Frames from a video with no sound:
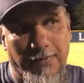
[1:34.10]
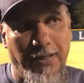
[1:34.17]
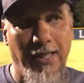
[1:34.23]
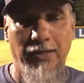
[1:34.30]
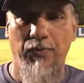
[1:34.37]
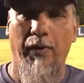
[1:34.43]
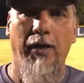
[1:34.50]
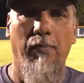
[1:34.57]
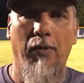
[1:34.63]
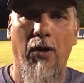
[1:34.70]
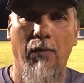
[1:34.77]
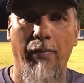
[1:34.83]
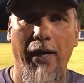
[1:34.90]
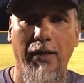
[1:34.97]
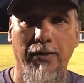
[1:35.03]
that's the way the
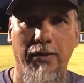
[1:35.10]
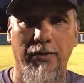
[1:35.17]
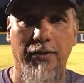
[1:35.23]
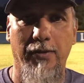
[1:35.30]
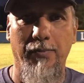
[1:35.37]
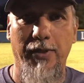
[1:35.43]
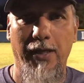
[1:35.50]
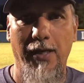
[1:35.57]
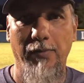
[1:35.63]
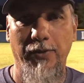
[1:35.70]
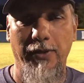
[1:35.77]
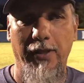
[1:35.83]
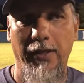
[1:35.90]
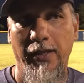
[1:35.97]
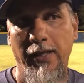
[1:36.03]
ball bounces sometimes,
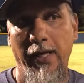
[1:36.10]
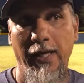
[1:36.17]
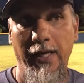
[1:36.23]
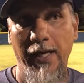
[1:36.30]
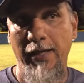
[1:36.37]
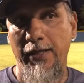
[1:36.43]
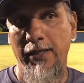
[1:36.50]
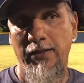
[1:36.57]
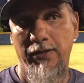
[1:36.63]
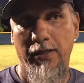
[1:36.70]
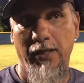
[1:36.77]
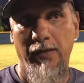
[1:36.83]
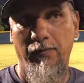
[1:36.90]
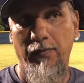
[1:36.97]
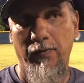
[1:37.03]
and, and at this
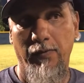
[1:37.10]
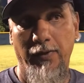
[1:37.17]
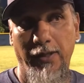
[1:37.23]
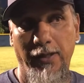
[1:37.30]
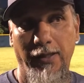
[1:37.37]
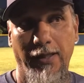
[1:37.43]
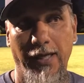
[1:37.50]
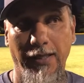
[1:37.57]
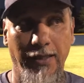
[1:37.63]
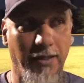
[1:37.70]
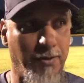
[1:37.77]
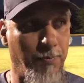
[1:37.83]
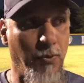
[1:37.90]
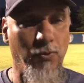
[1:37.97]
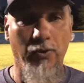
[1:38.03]
level, at, at
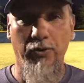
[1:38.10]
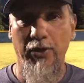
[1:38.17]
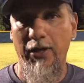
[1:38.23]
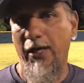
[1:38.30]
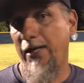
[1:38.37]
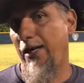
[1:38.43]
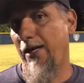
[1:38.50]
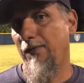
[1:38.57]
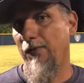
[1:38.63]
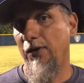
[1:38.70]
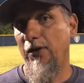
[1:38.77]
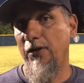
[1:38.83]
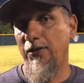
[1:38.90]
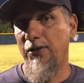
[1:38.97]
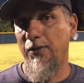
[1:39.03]
this point, you got to have luck.